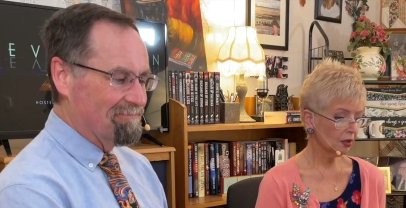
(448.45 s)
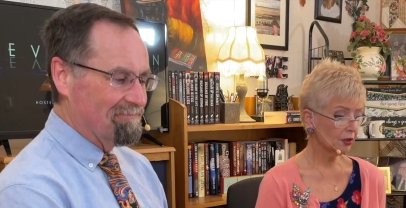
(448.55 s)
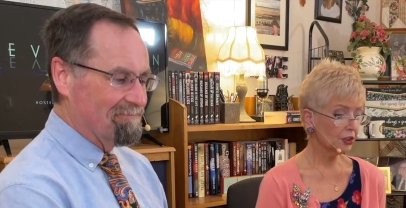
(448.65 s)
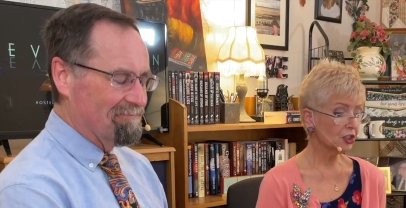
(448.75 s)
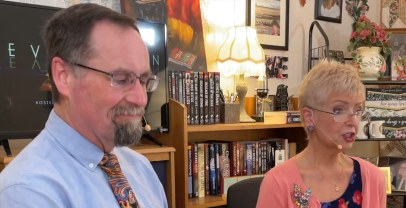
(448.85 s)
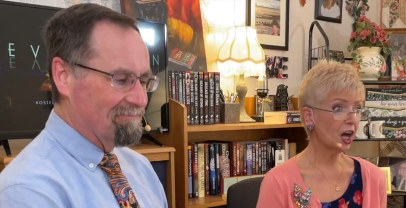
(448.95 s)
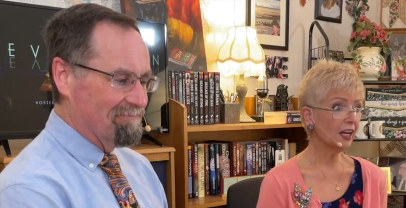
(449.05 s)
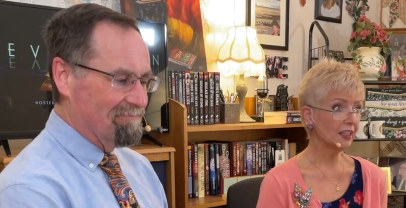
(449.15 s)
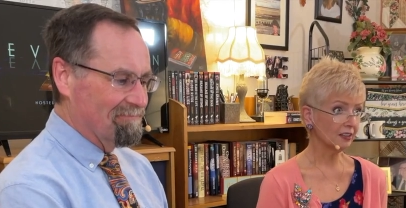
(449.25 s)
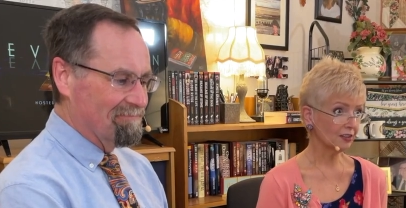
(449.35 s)
Speaker 1: The
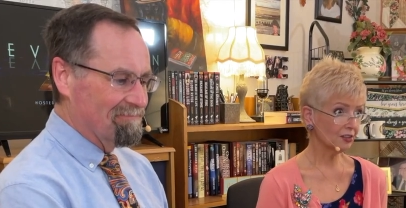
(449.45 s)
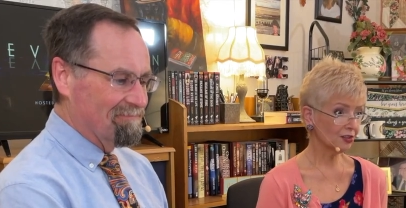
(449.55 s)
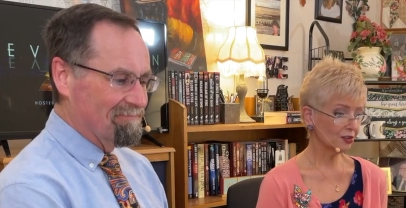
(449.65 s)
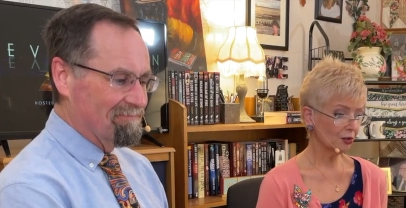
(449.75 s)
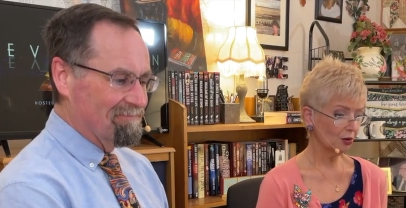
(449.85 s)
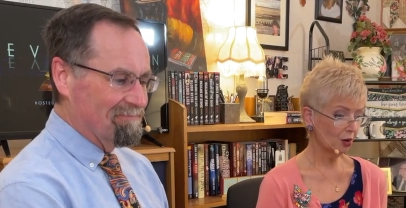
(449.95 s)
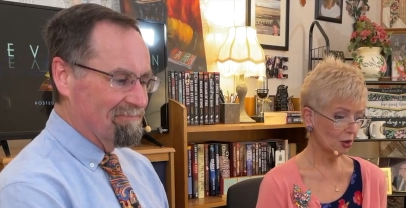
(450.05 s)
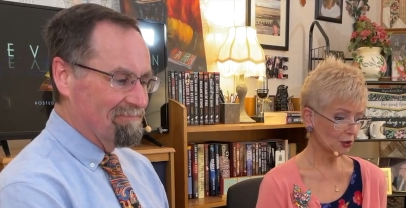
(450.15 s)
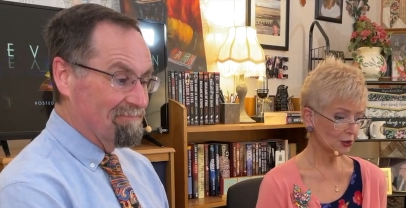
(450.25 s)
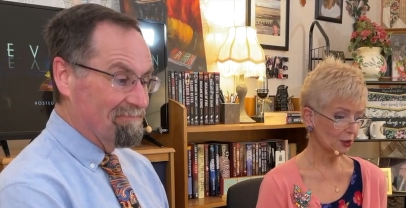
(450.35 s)
giants
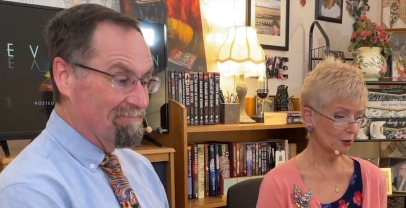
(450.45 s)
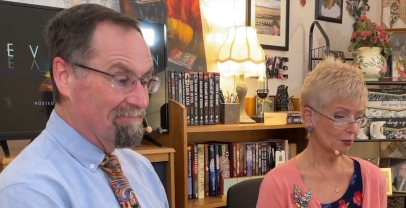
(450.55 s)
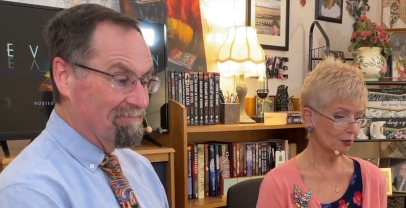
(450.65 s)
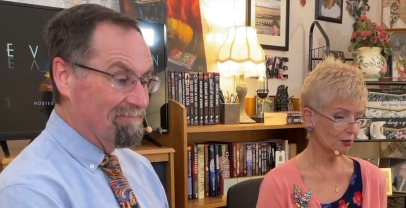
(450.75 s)
also